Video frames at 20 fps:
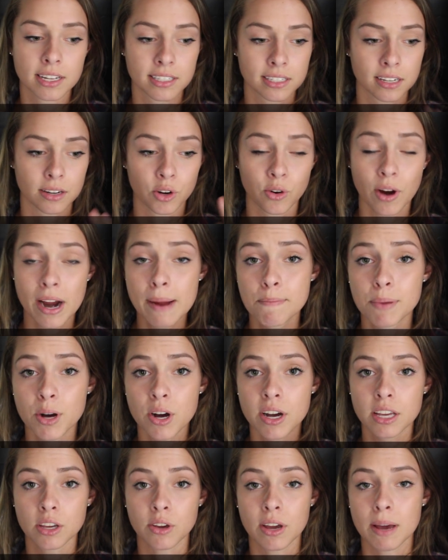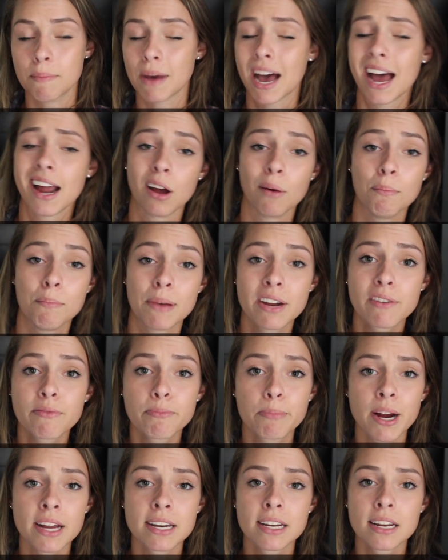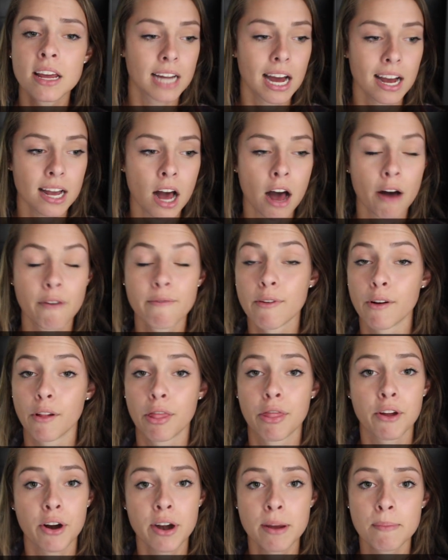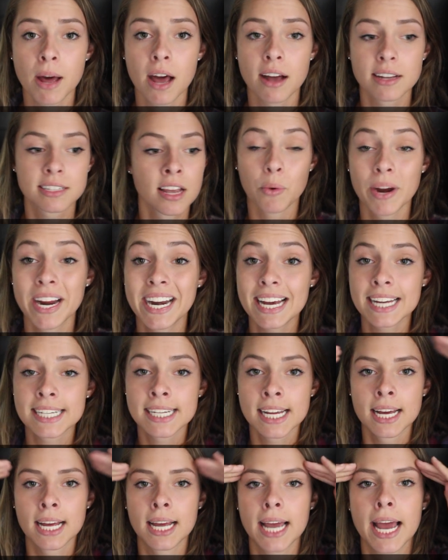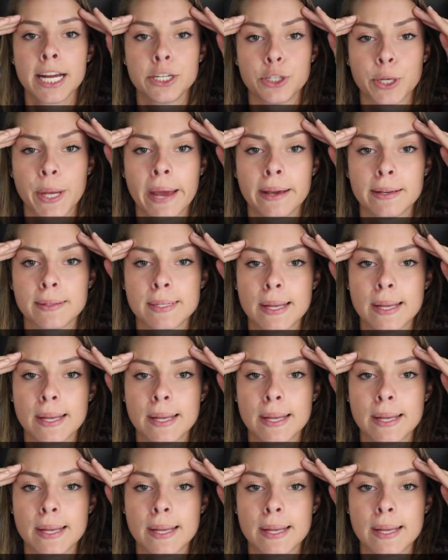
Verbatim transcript: It's a great book. You can buy it on bit of britain dot com for thirty bucks. Read it. Educate